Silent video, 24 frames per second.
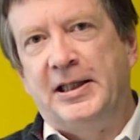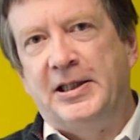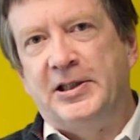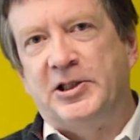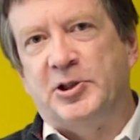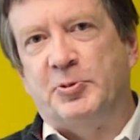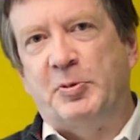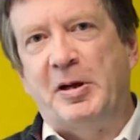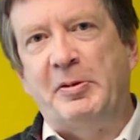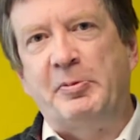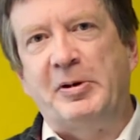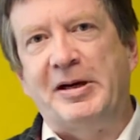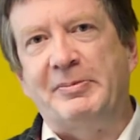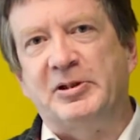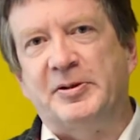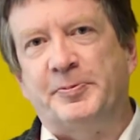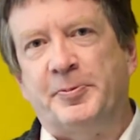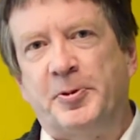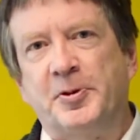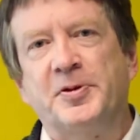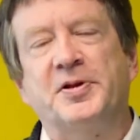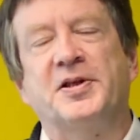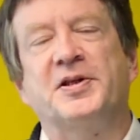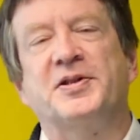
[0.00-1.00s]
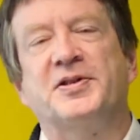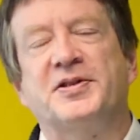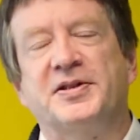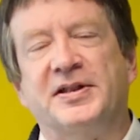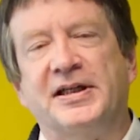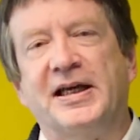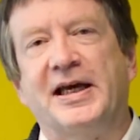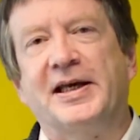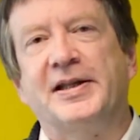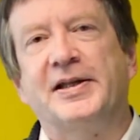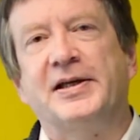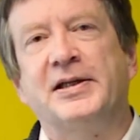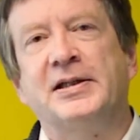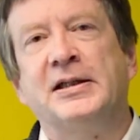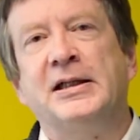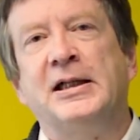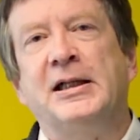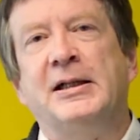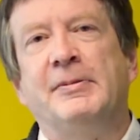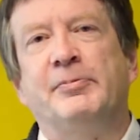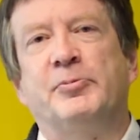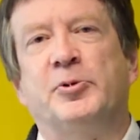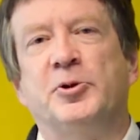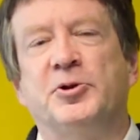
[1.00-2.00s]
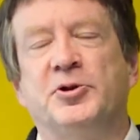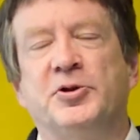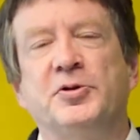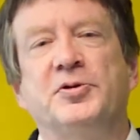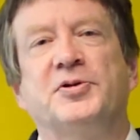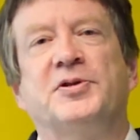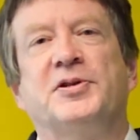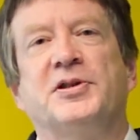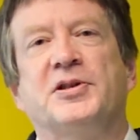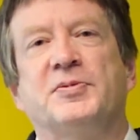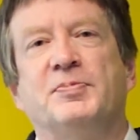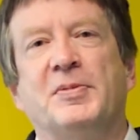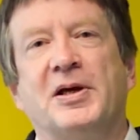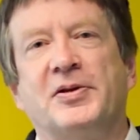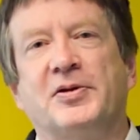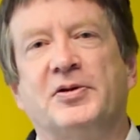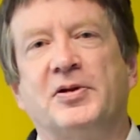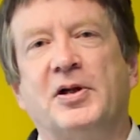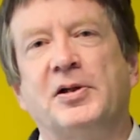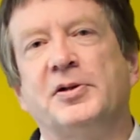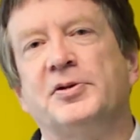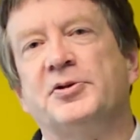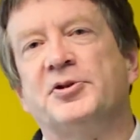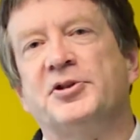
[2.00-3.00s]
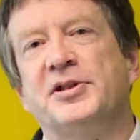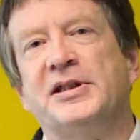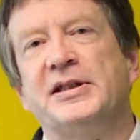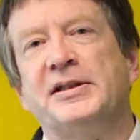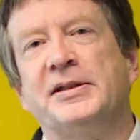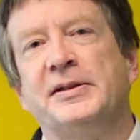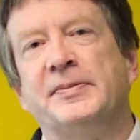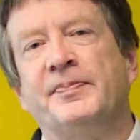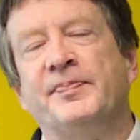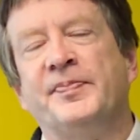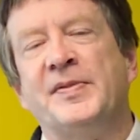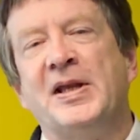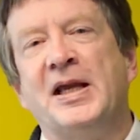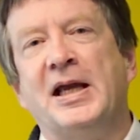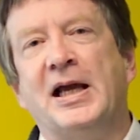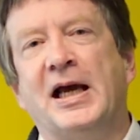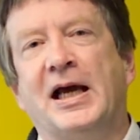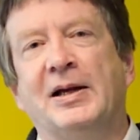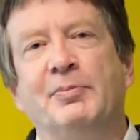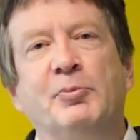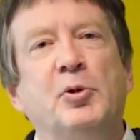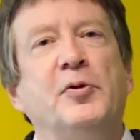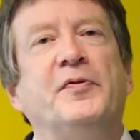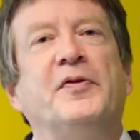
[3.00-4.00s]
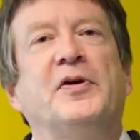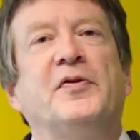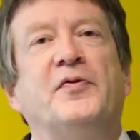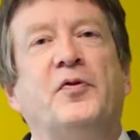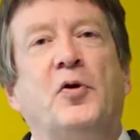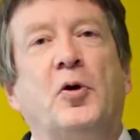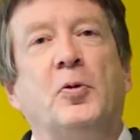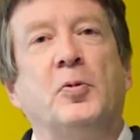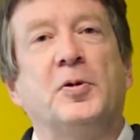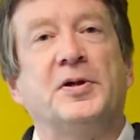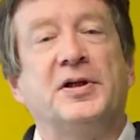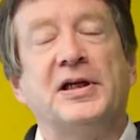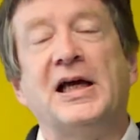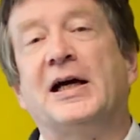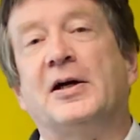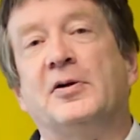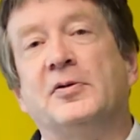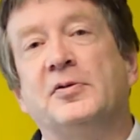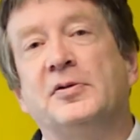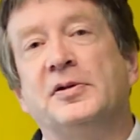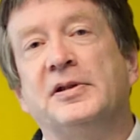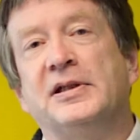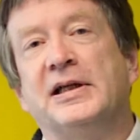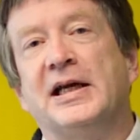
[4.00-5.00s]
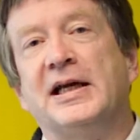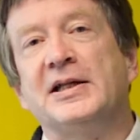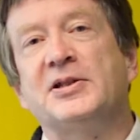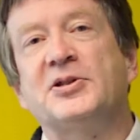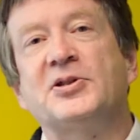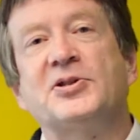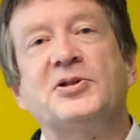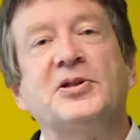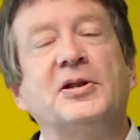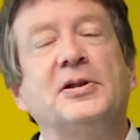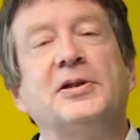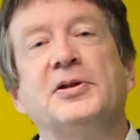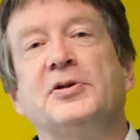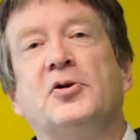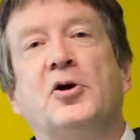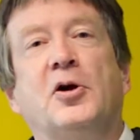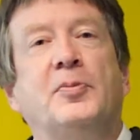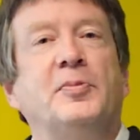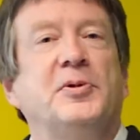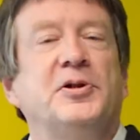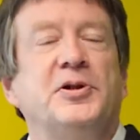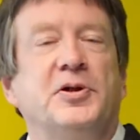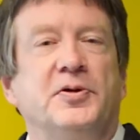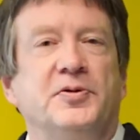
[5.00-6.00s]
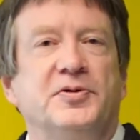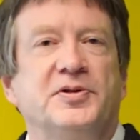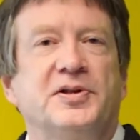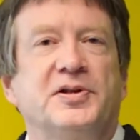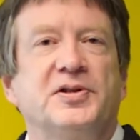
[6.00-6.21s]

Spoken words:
So we were able to put this together, produce this methodology, and moving forward now, it's still in common use.